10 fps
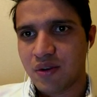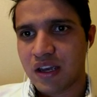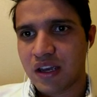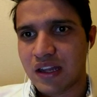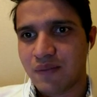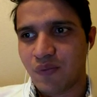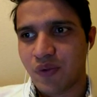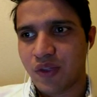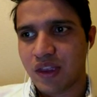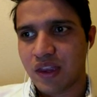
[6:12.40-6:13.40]
got
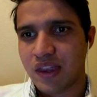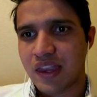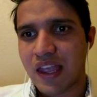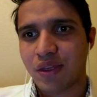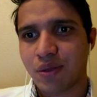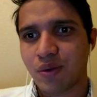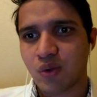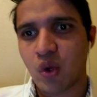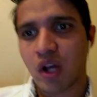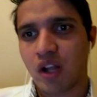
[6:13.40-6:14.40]
9 through
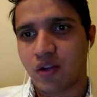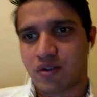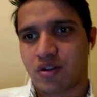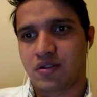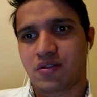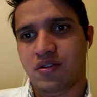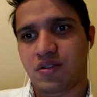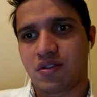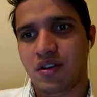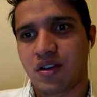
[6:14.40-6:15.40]
12 wrong.
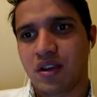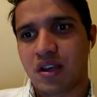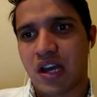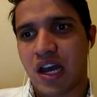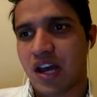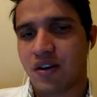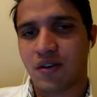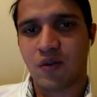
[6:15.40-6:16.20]
I don't know